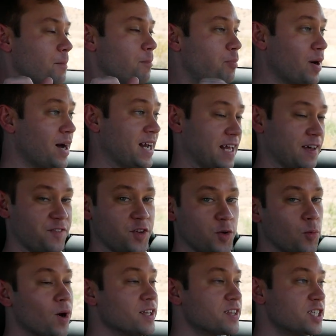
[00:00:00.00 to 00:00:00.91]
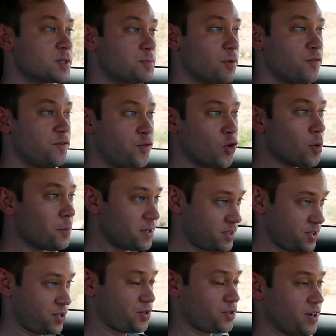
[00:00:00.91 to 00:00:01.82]
But if you want this
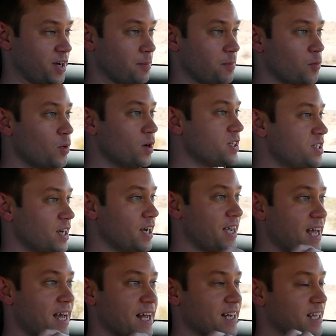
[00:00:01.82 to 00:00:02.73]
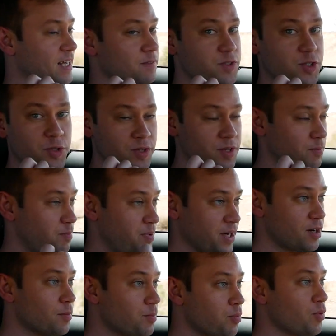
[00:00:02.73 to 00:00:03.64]
performance trim, which again gives you the
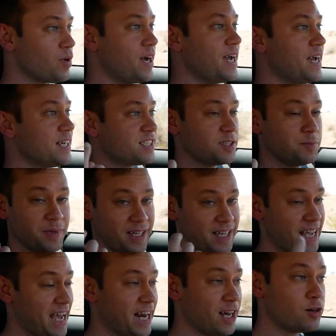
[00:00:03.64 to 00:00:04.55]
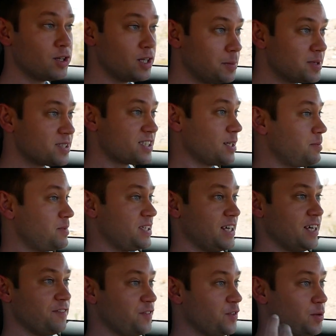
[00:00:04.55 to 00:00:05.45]
bigger brakes, the mechanical limit slip
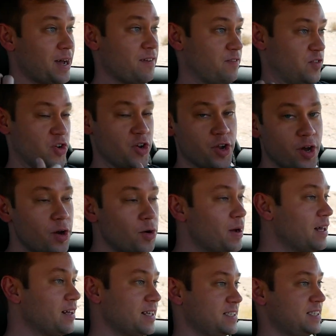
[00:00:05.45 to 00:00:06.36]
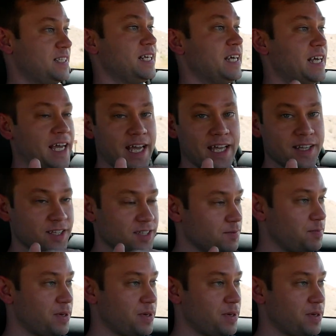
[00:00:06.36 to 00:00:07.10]
diff, you have no LSD in the